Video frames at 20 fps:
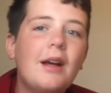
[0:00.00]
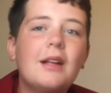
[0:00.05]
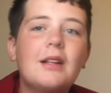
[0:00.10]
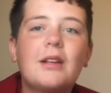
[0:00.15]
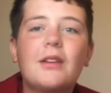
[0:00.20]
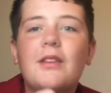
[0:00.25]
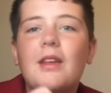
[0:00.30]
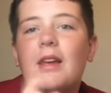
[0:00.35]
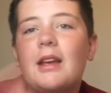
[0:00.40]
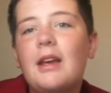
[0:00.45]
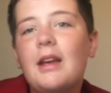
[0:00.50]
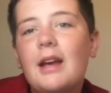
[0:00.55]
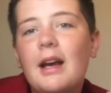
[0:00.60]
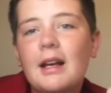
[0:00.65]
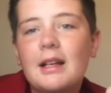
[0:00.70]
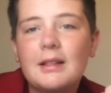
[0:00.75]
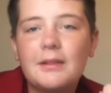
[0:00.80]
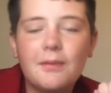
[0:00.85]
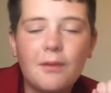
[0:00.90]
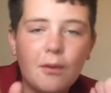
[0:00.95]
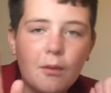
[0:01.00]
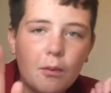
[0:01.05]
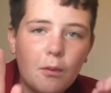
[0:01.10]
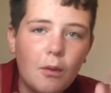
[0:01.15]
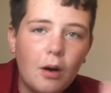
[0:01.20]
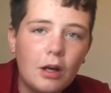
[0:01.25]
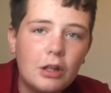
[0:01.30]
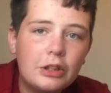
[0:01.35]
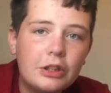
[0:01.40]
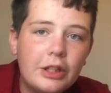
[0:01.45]
So thank you guys for
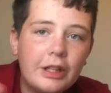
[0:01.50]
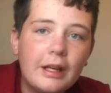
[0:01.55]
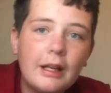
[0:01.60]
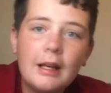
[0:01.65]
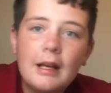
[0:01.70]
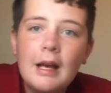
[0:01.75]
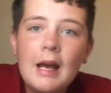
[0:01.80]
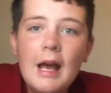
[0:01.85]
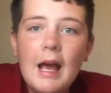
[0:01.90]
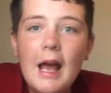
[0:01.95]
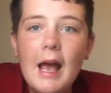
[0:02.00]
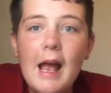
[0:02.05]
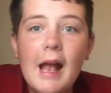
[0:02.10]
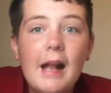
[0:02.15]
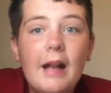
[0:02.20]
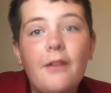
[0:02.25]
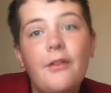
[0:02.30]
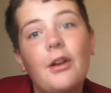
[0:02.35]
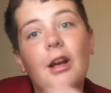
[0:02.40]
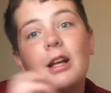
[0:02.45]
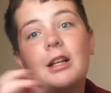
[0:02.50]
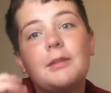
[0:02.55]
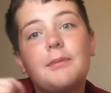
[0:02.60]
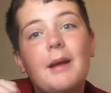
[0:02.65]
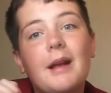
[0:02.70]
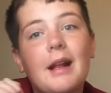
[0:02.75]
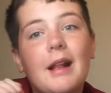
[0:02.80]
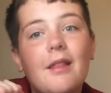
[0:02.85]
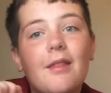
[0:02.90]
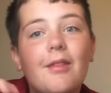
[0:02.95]
watching, and if you guys
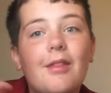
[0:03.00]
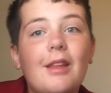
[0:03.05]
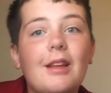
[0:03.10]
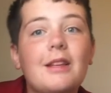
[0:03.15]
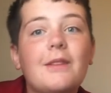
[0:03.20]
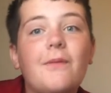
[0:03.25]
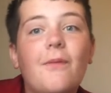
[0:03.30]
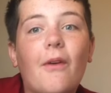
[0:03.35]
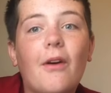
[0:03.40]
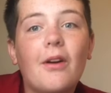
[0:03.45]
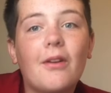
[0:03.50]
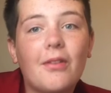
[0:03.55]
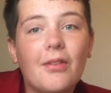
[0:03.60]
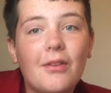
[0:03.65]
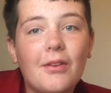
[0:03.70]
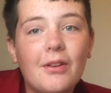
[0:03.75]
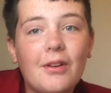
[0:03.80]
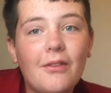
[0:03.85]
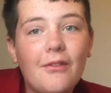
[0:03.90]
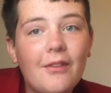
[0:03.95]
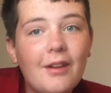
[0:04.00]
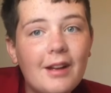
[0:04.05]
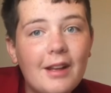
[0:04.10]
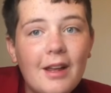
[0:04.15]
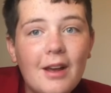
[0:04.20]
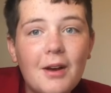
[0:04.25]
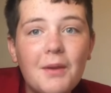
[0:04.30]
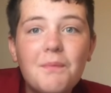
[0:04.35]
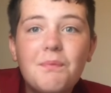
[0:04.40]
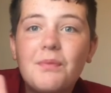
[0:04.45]
made it this far through the
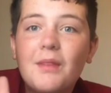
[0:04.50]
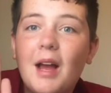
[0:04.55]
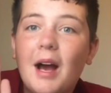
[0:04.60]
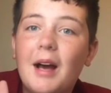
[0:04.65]
video,